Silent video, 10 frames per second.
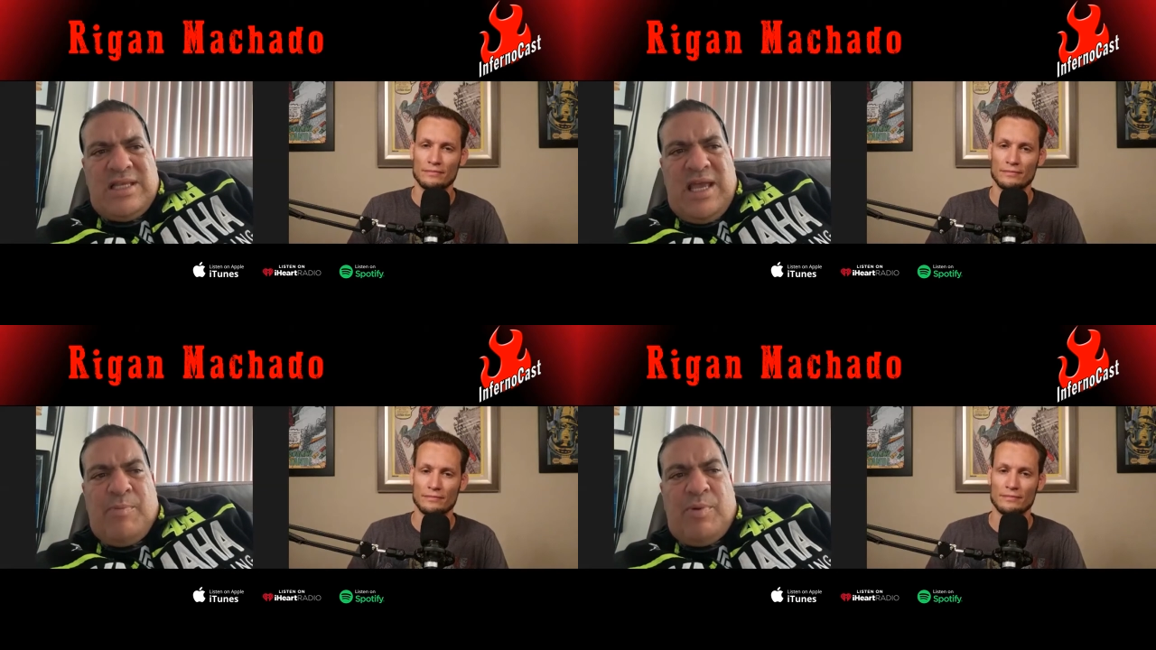
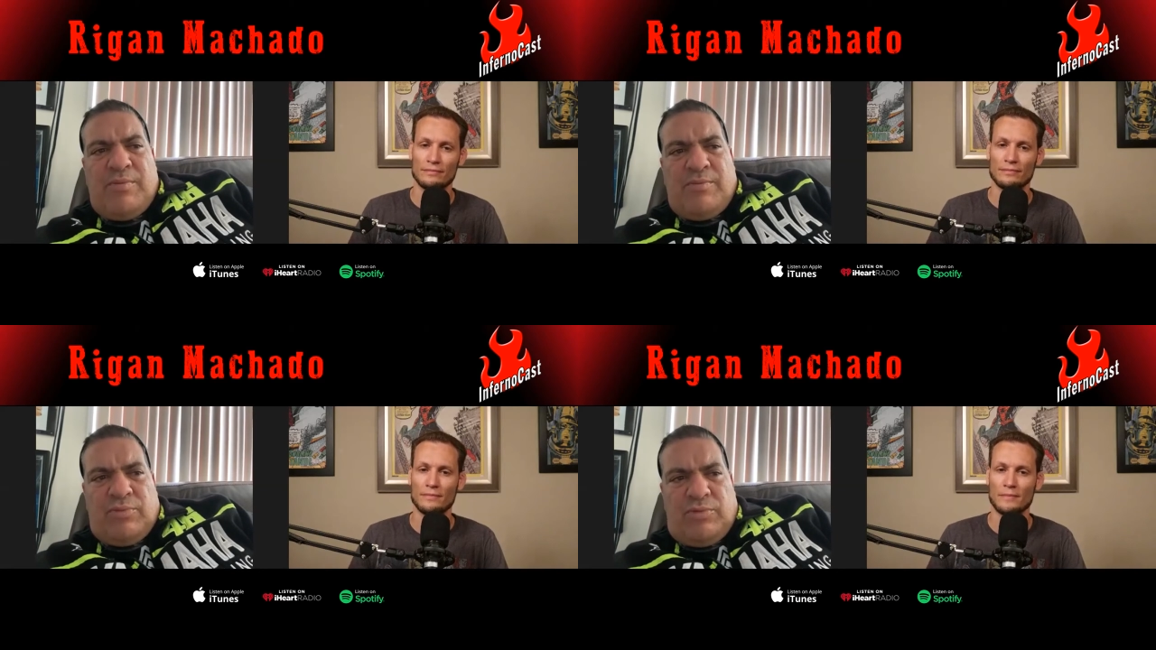
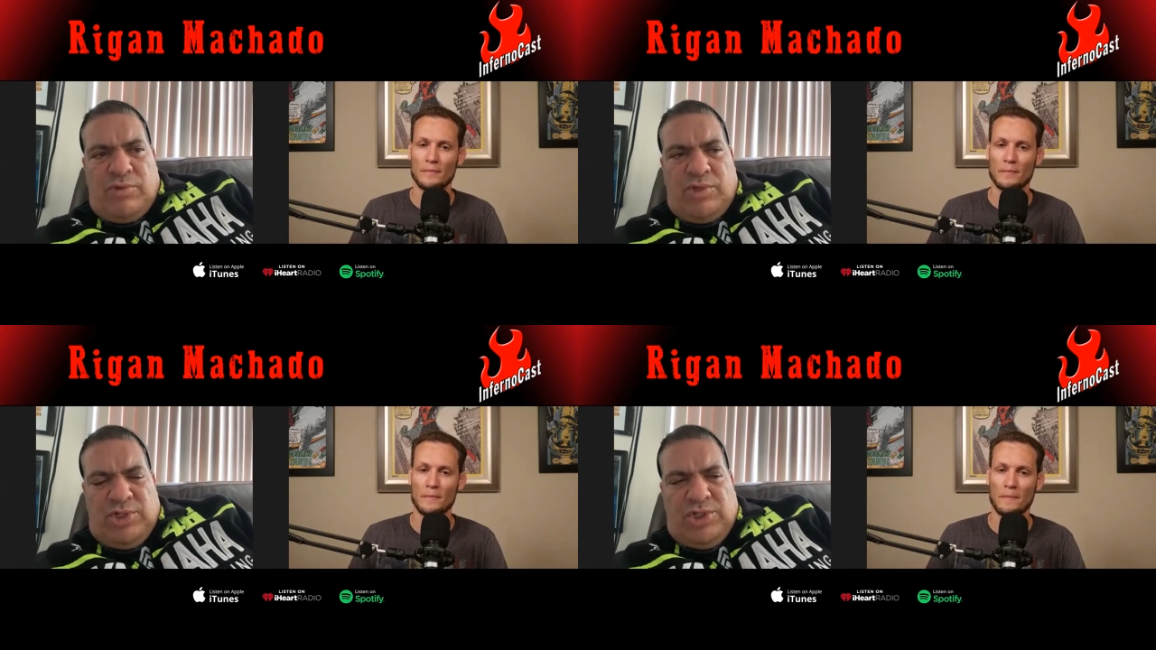Speaker 1: happened,
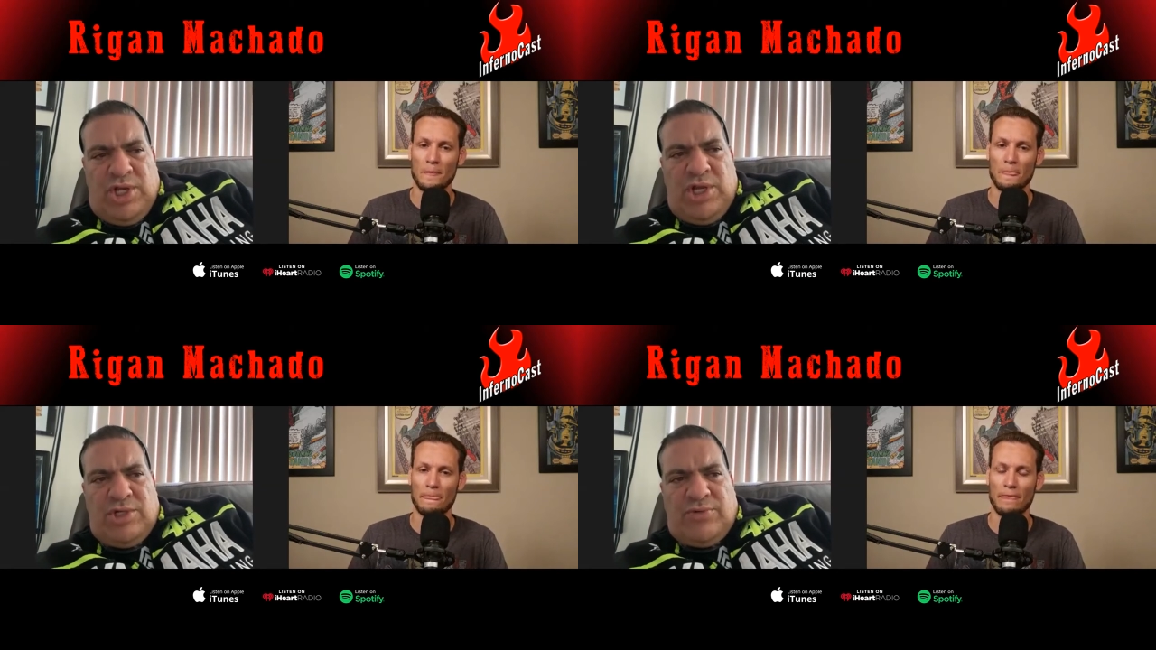this
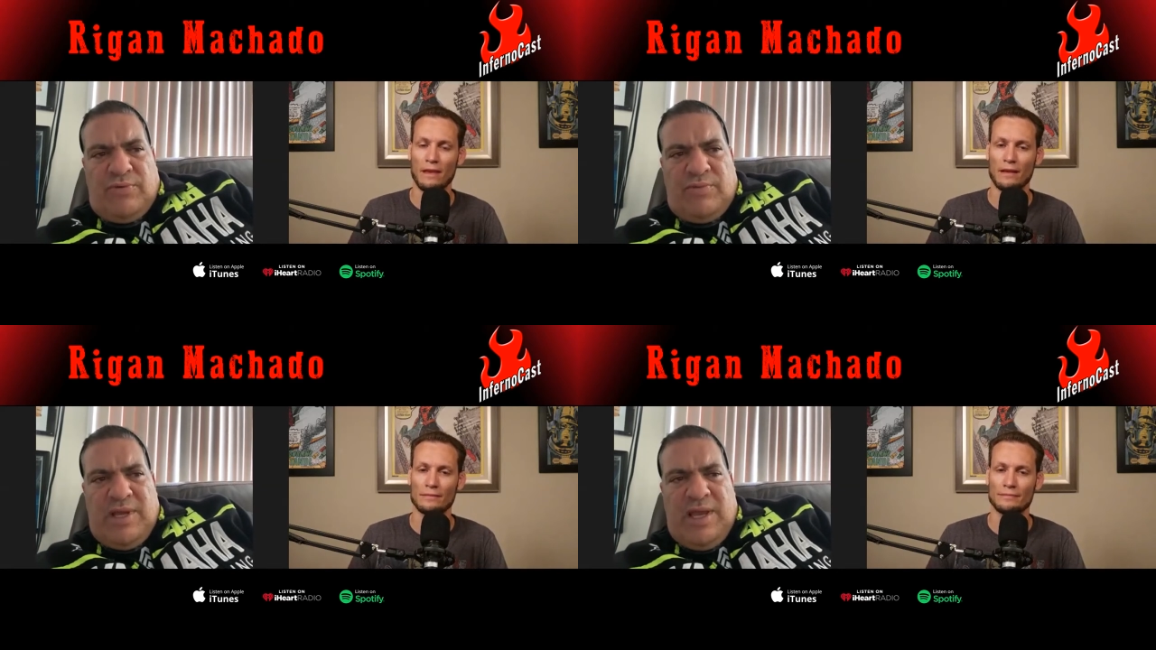change for
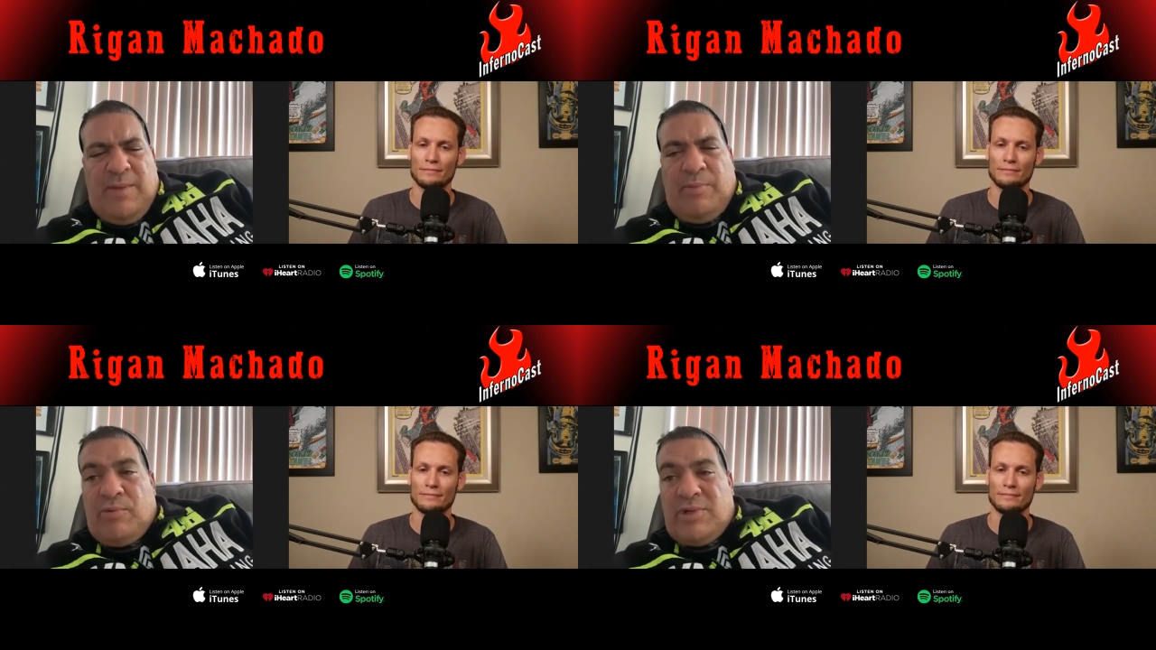me
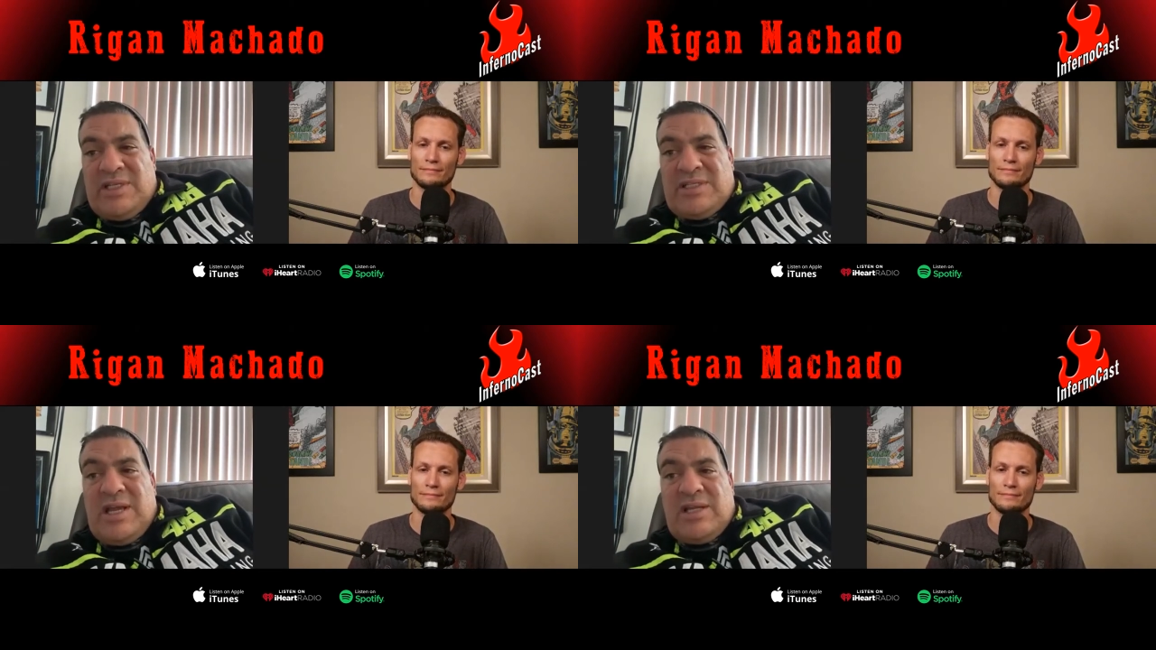happened when I
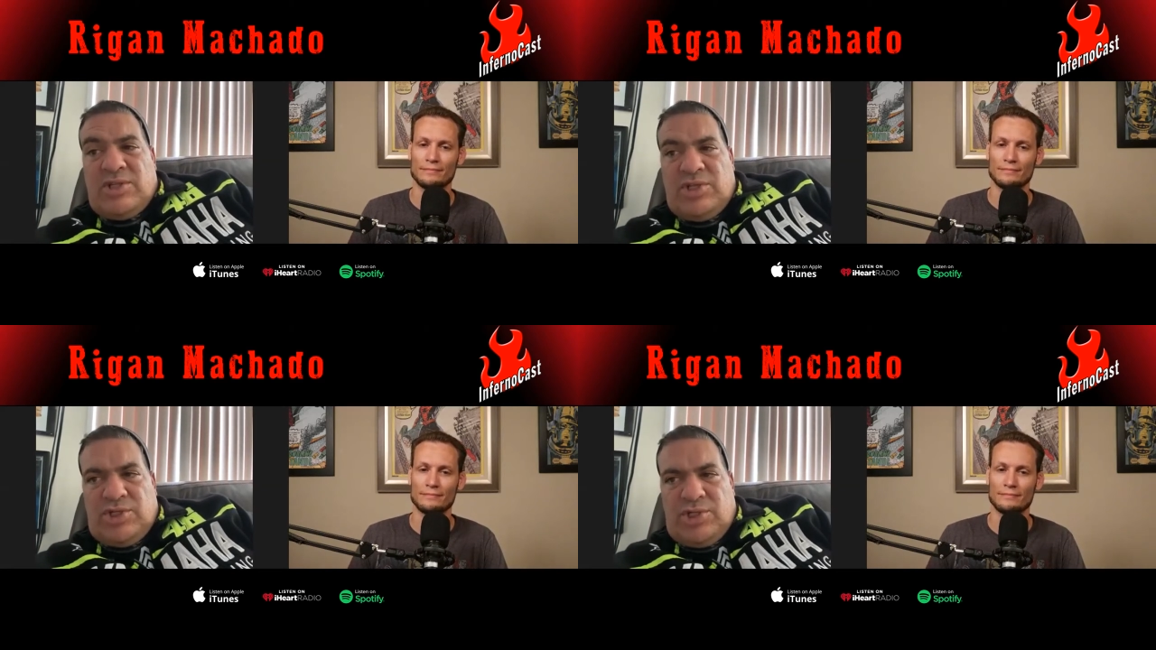started
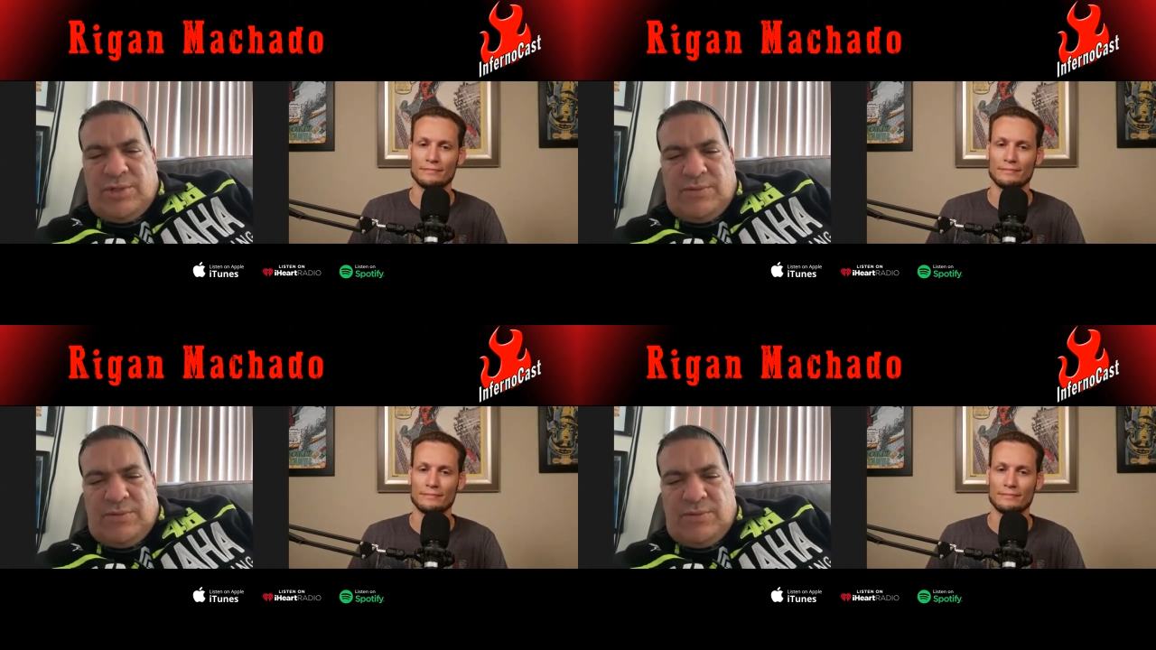teaching.